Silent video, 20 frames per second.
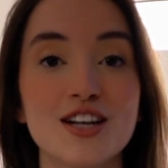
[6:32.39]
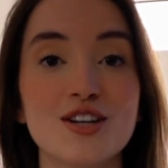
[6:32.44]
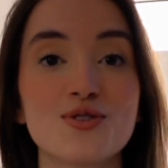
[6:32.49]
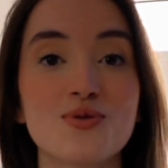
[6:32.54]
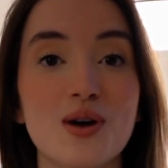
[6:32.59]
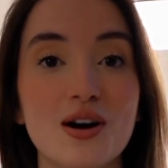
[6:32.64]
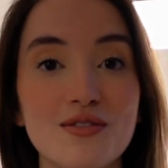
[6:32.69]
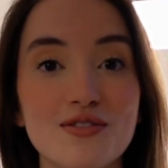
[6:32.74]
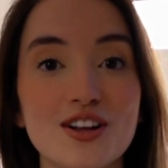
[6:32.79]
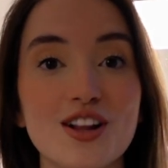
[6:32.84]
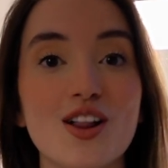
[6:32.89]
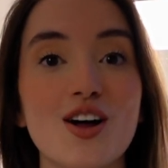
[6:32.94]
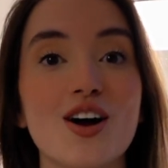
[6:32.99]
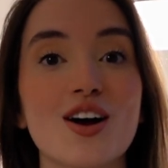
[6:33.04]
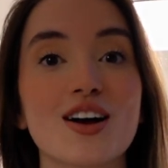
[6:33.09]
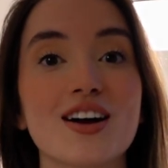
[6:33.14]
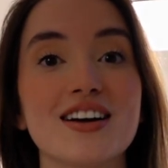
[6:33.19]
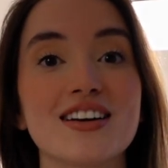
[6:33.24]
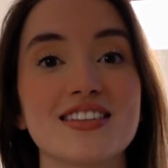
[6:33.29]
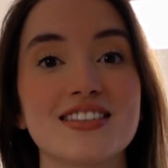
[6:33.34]
12
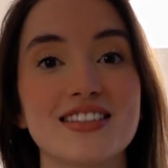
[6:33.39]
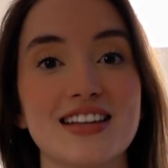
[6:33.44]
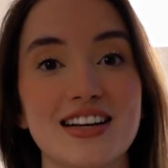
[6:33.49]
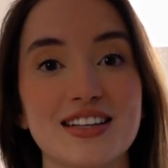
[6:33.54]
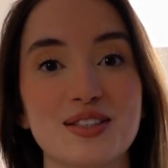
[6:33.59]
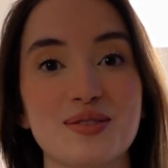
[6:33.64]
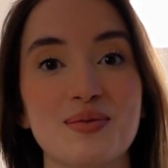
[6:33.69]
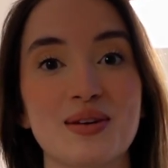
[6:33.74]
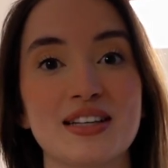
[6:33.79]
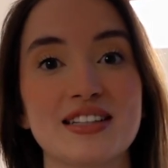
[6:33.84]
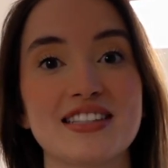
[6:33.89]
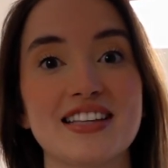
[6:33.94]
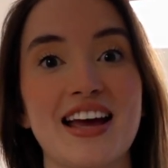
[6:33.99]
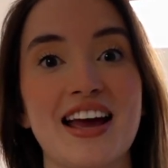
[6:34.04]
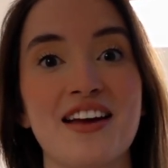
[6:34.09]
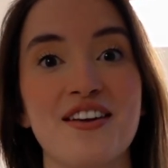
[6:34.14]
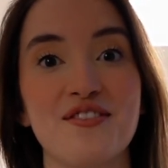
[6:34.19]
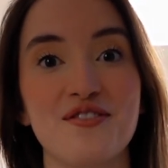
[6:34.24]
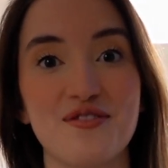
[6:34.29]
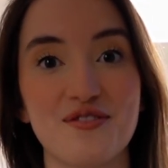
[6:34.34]
o'clock assessments
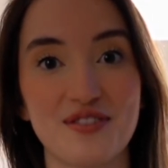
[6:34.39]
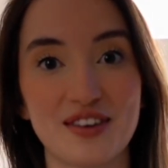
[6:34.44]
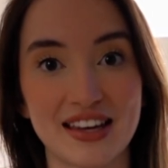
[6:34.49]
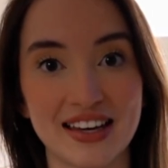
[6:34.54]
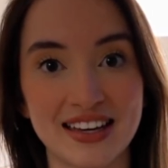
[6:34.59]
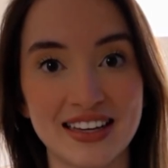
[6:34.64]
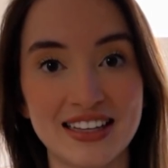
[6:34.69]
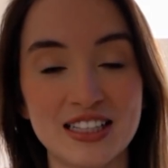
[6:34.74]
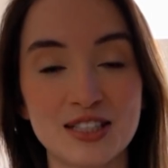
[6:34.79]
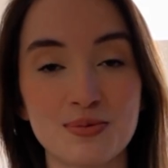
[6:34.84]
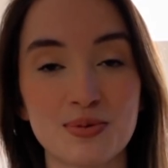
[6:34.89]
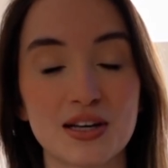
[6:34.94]
and feeds,